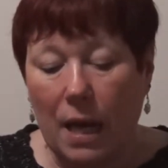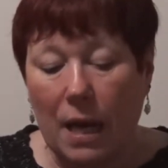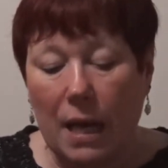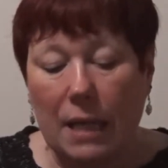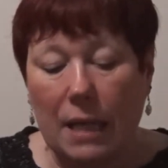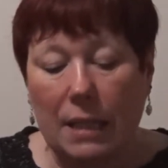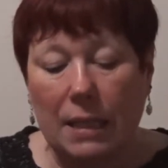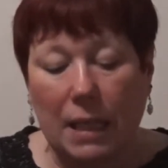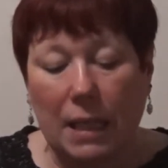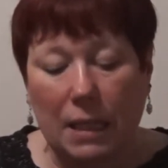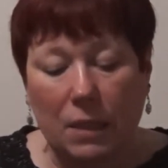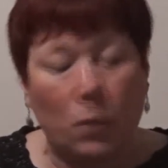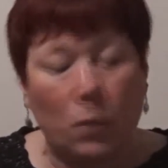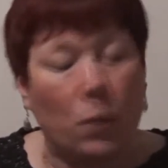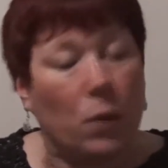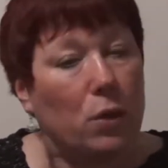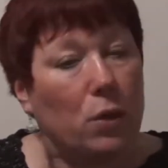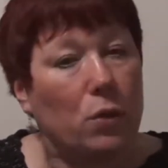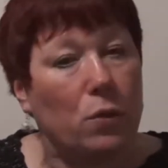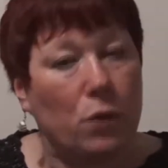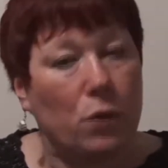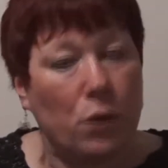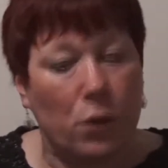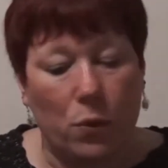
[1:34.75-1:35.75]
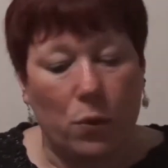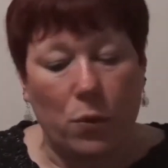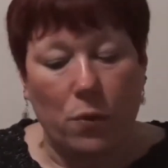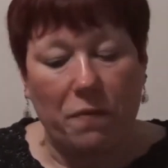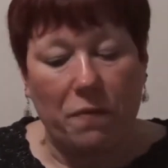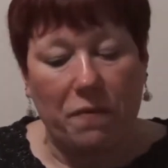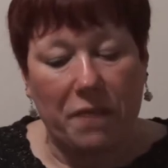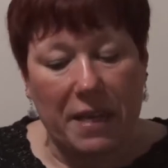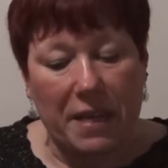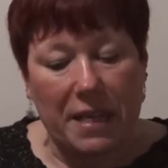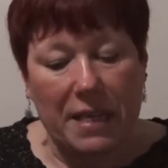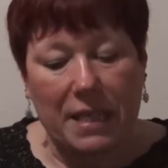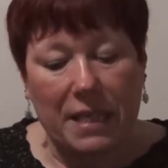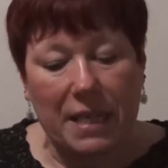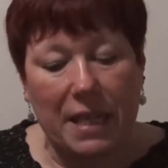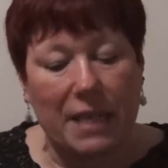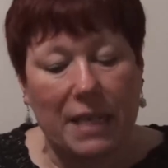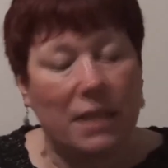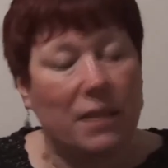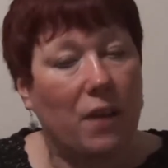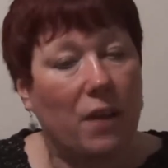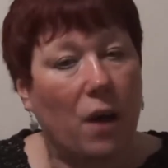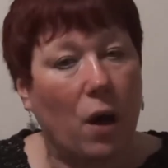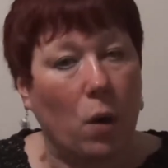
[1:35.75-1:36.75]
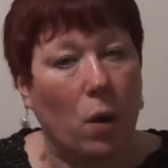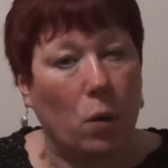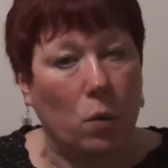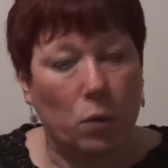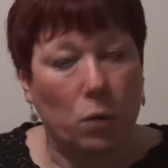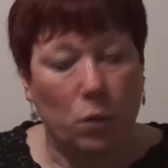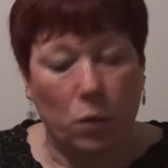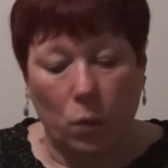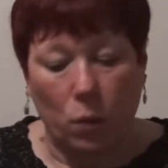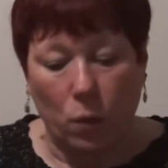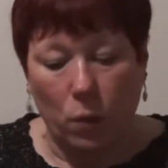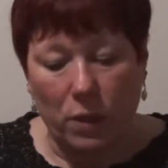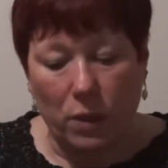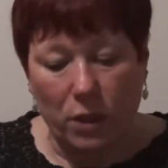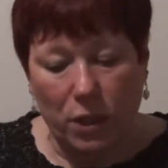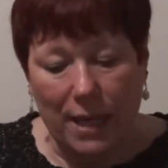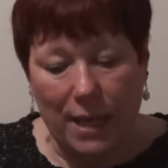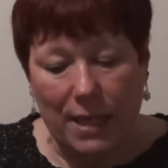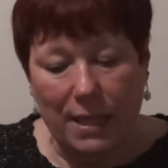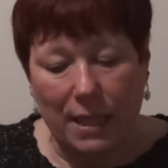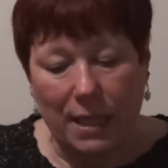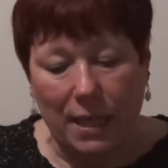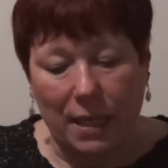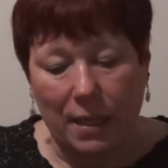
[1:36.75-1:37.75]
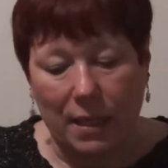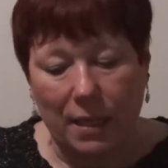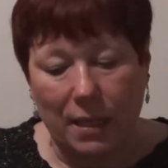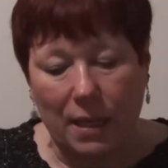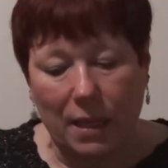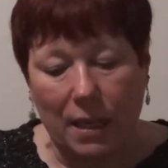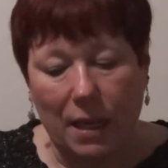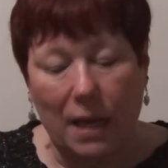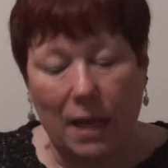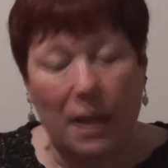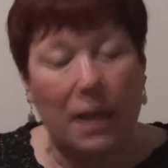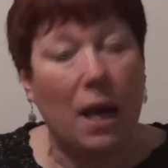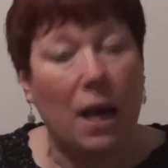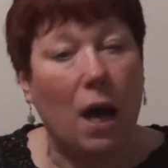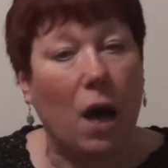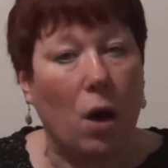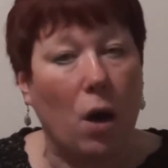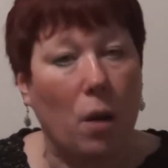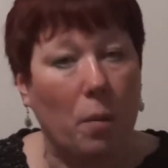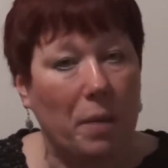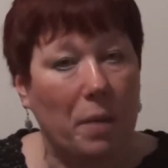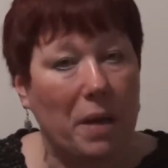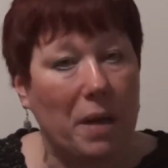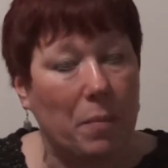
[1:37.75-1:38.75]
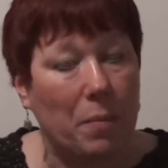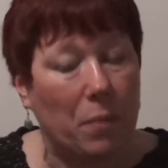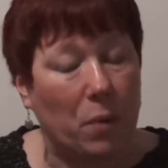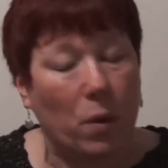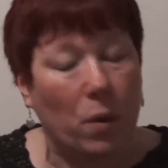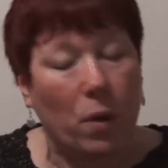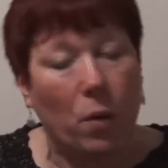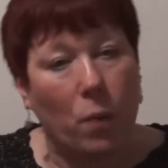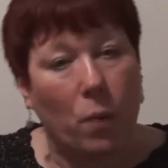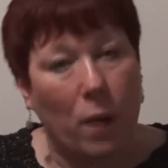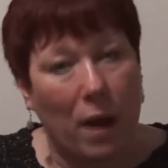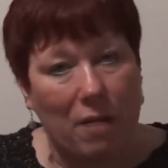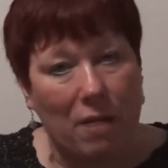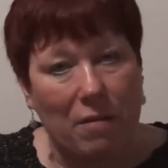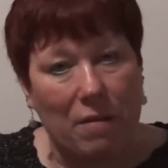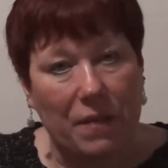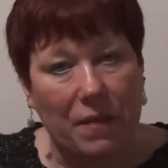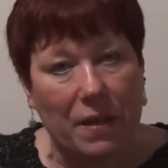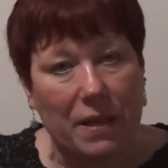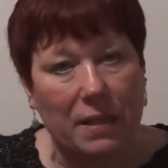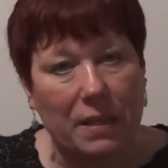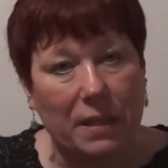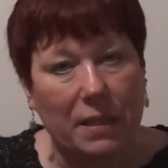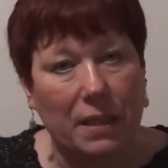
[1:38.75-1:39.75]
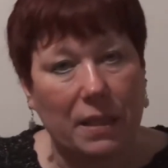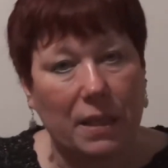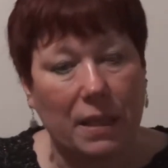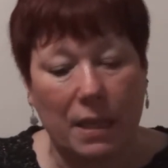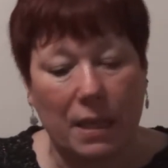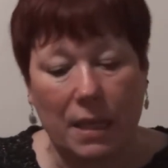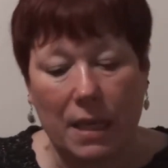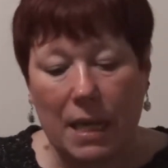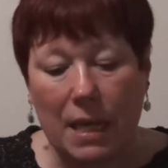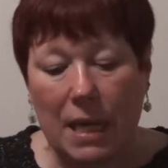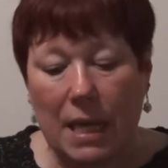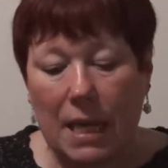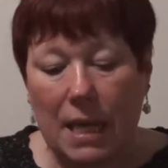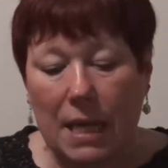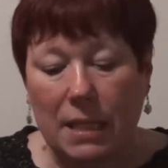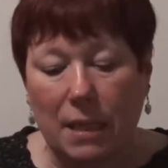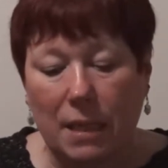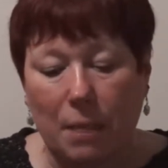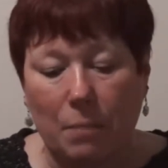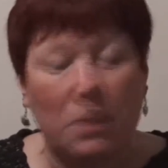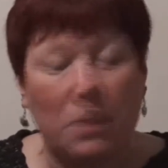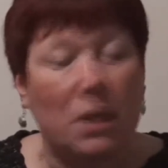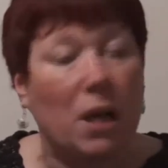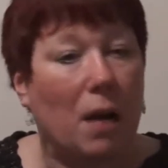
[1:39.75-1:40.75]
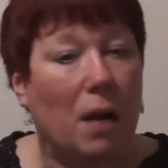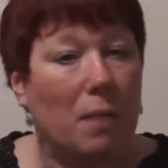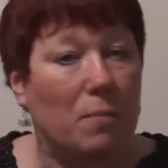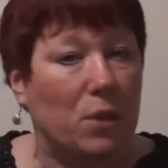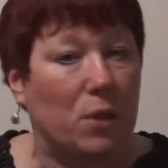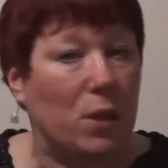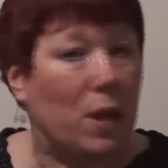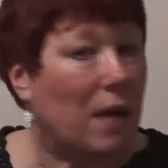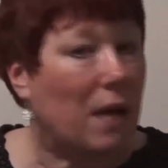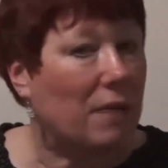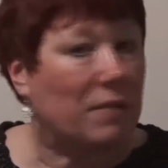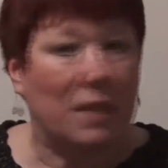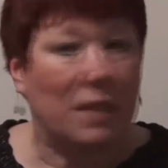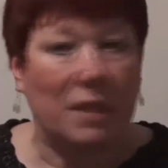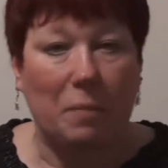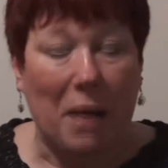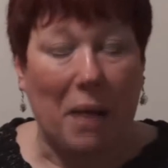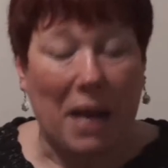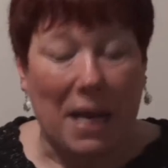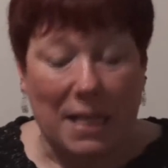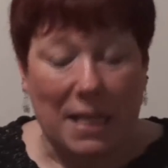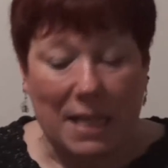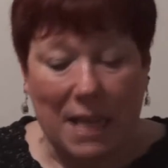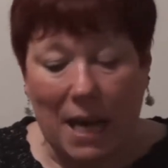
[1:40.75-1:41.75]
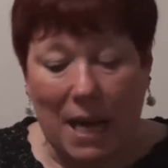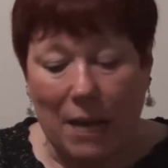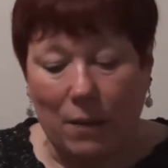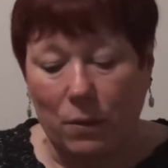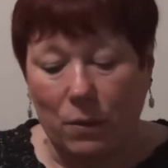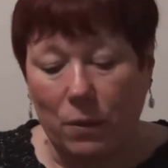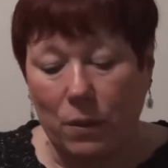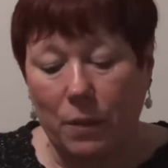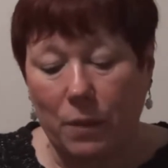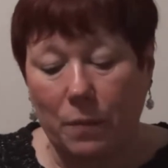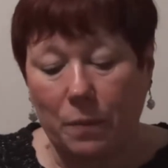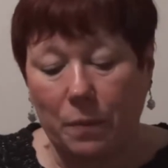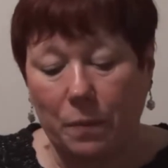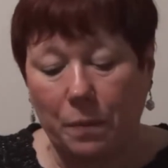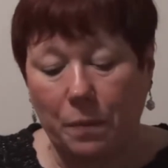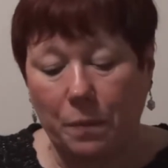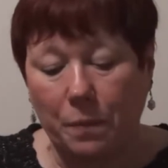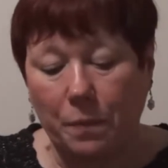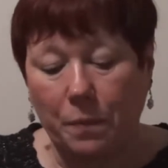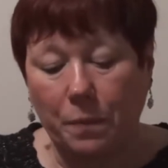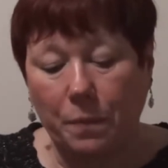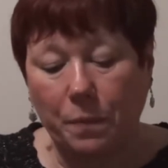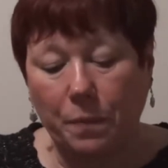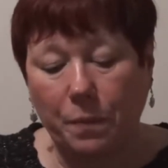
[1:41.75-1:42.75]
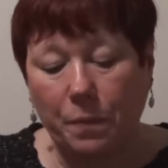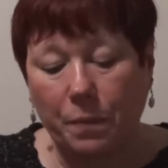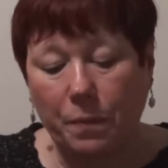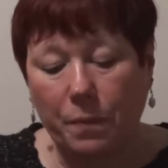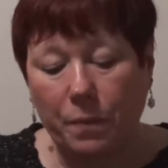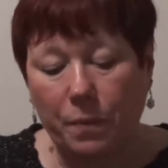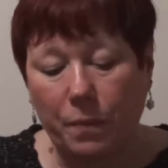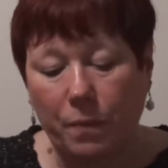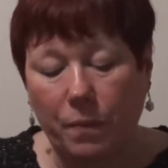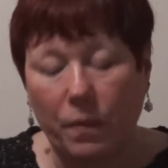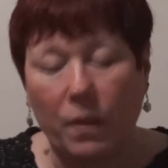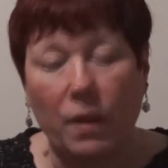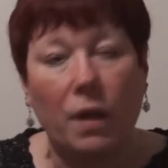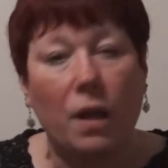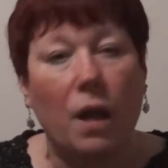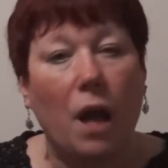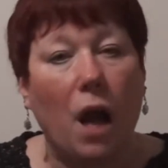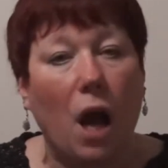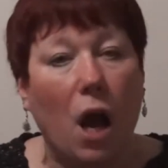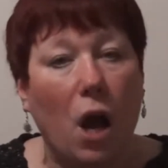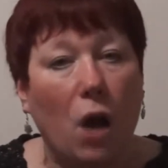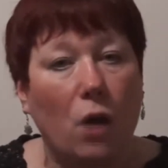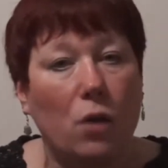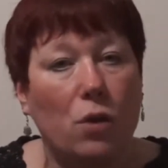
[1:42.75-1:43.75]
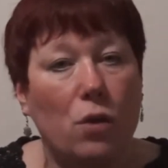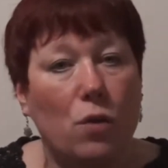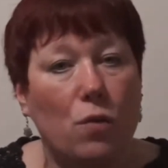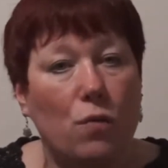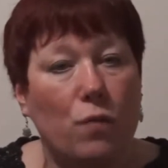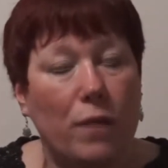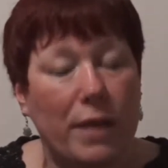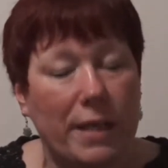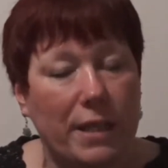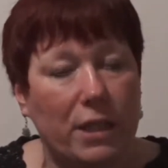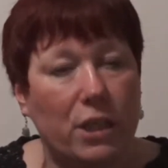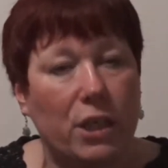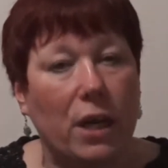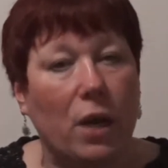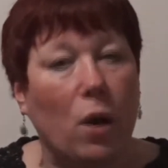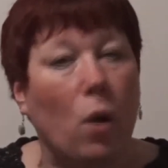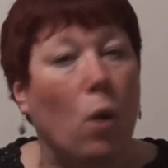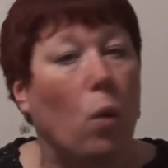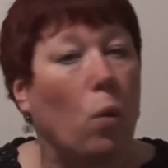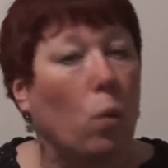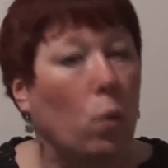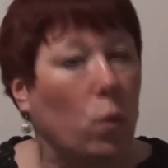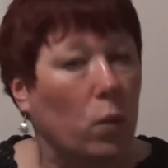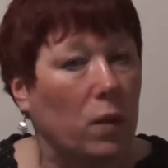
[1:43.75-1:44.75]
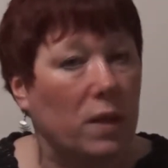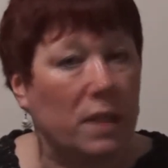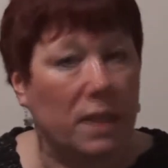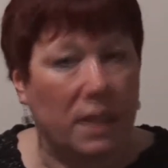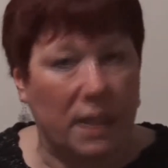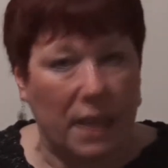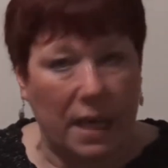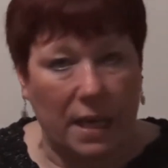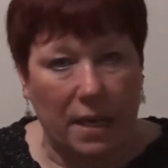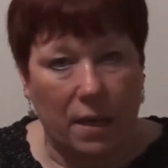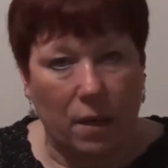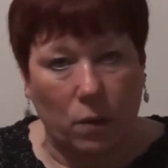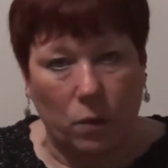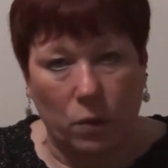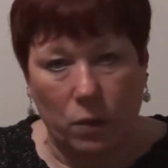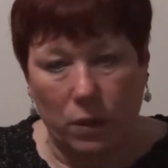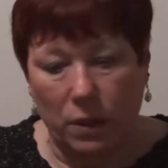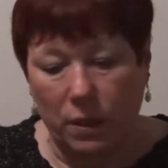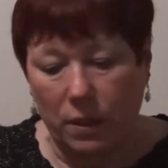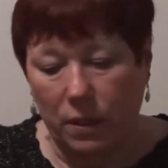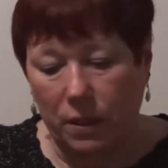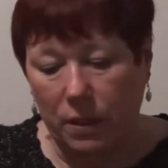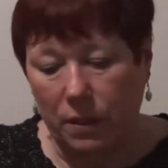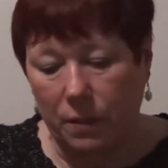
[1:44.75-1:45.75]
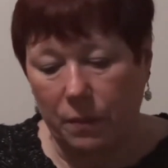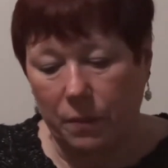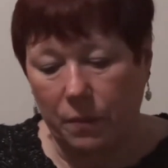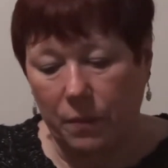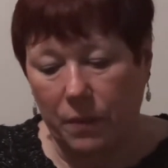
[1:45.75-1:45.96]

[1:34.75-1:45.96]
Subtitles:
Does what you do feed into the whole school agenda? And are people aware of this? Sometimes you have to spell it out. Are you reaching all the stakeholders?